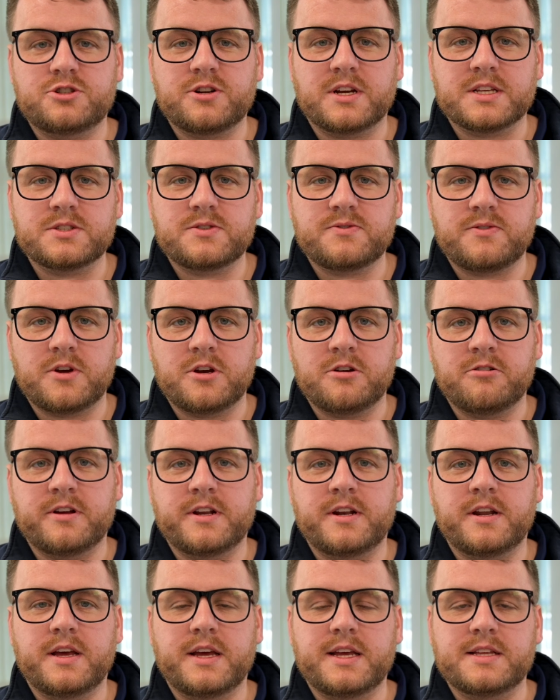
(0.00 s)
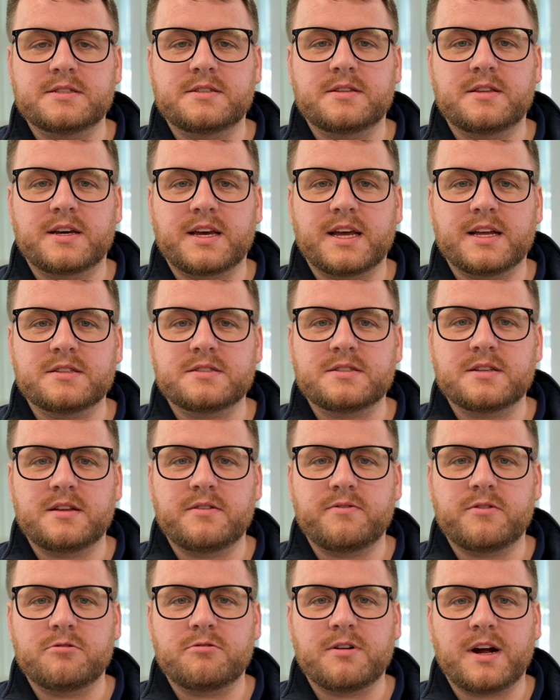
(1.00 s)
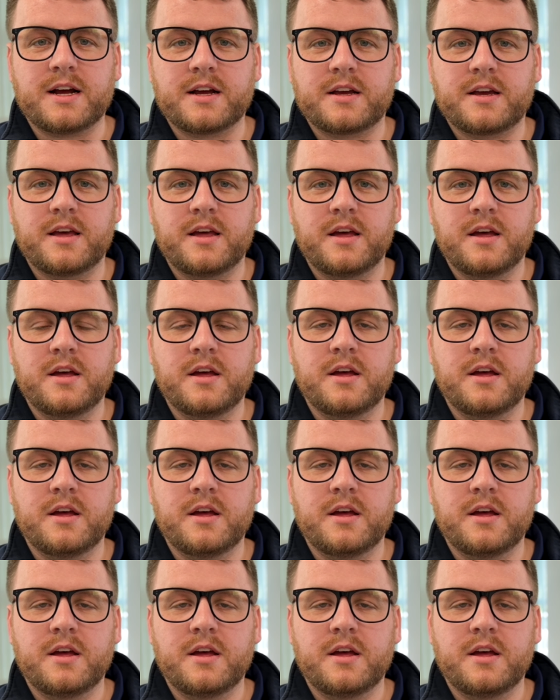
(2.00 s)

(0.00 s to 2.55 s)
transferring into the cantilever rack,